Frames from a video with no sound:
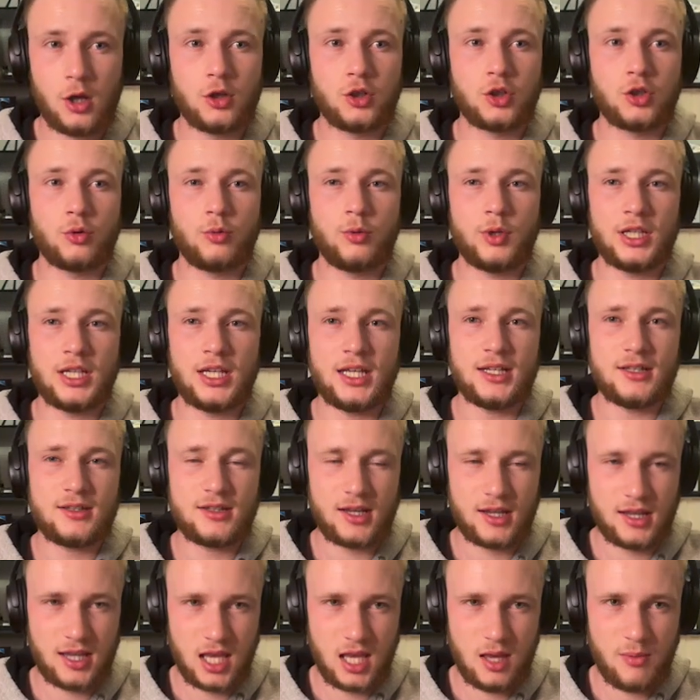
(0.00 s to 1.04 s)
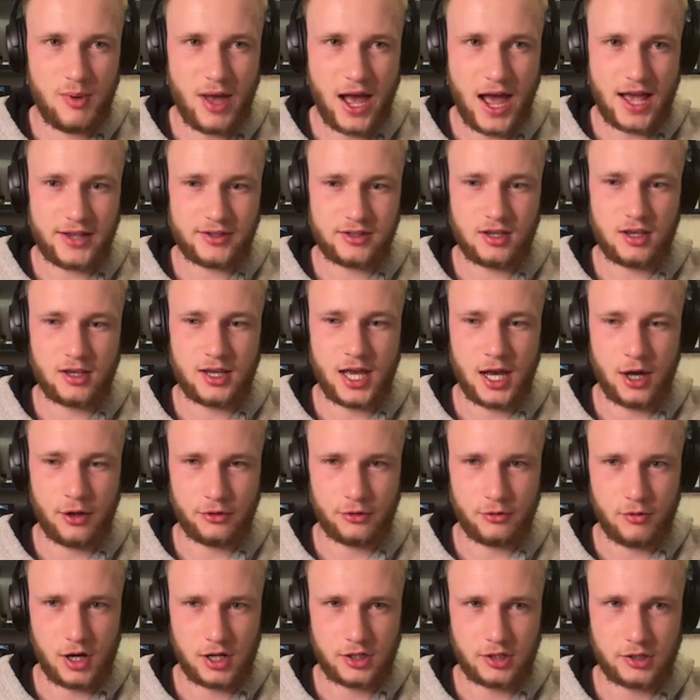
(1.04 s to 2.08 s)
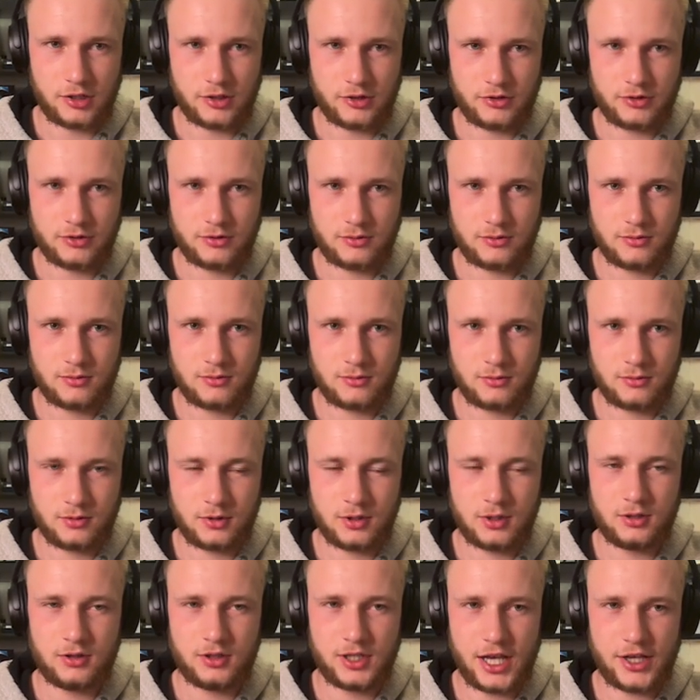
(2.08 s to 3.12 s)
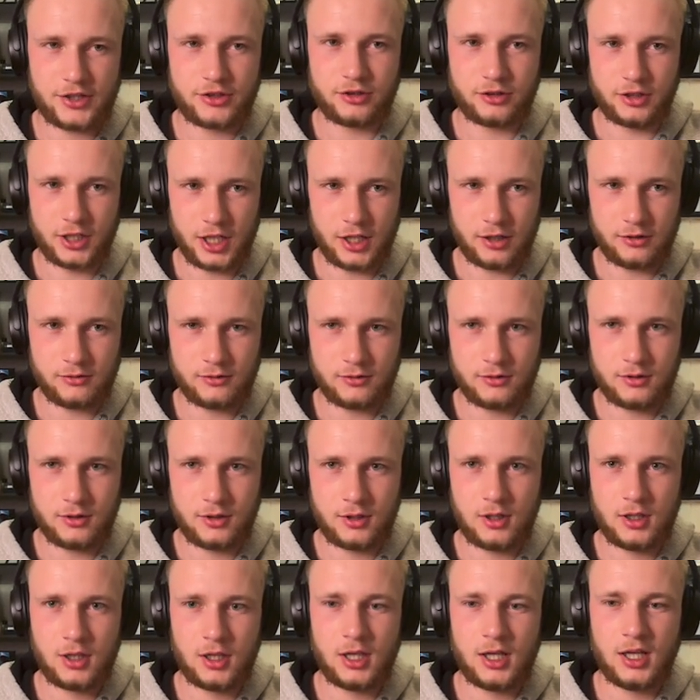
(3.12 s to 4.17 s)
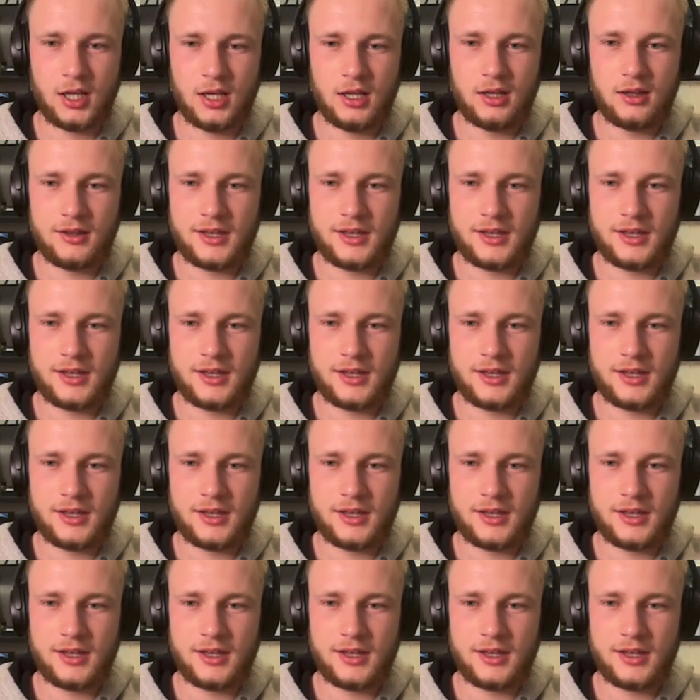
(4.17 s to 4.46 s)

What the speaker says: Do we need to keep asking health questions? Yes or no? The